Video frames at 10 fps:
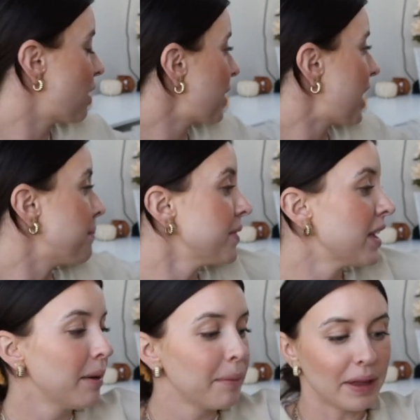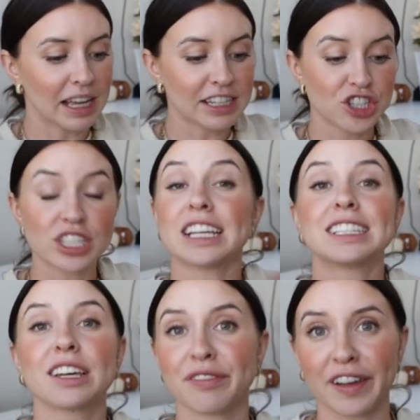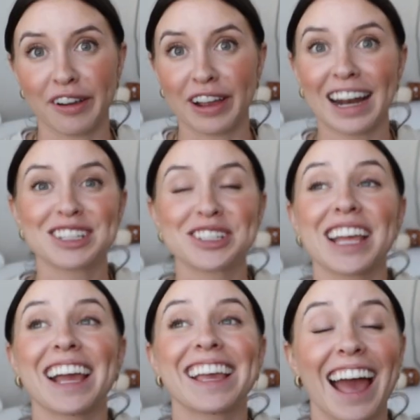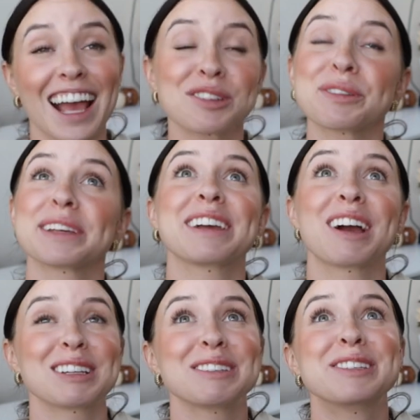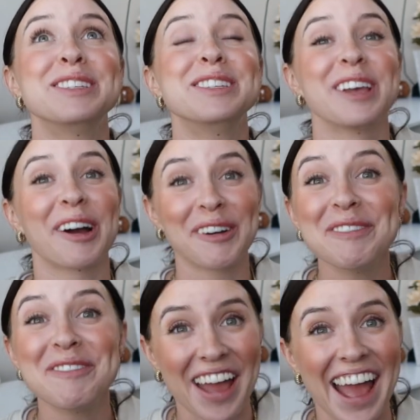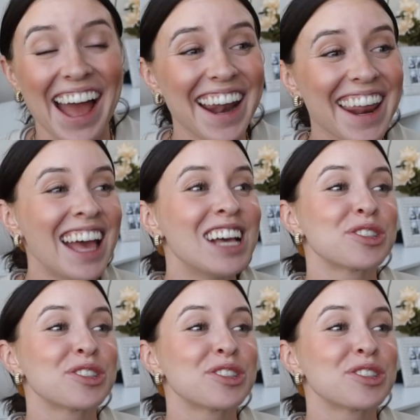go get it. It's just, it's unfair. And I actually got so mad.